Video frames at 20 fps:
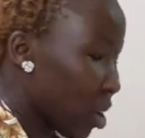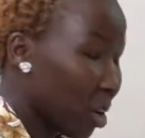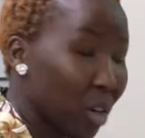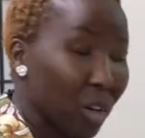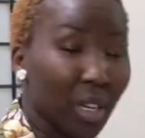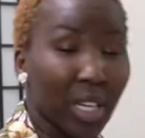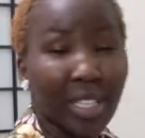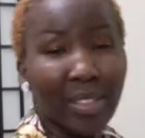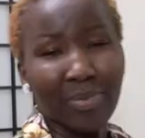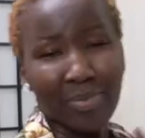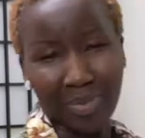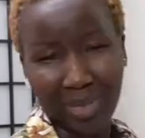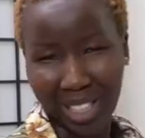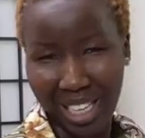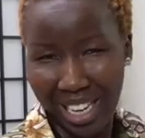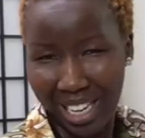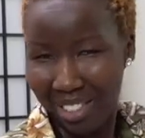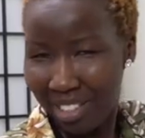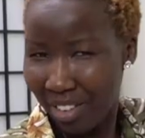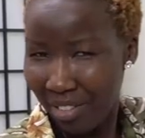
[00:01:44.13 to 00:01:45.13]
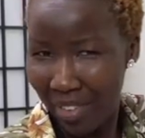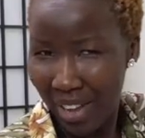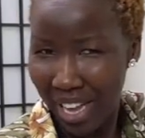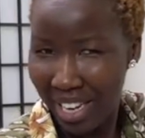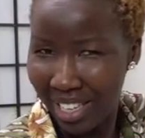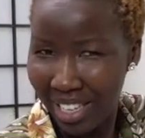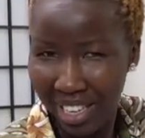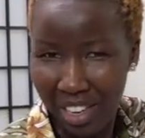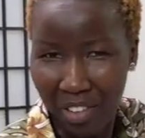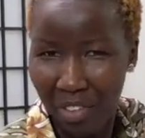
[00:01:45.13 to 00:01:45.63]
or at the
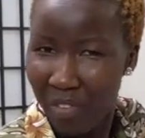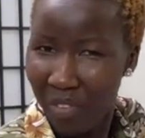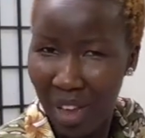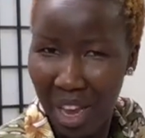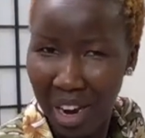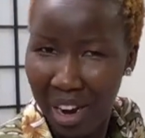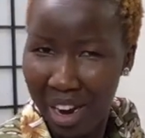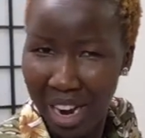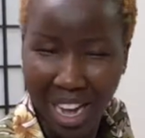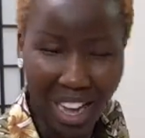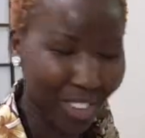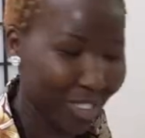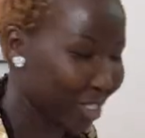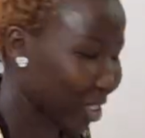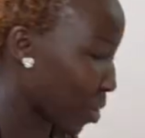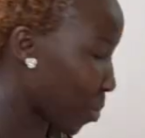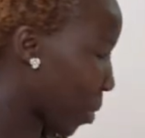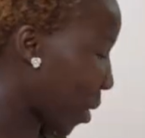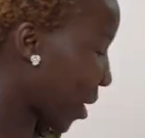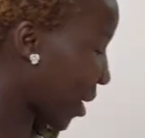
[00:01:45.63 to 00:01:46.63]
Vanity Fair after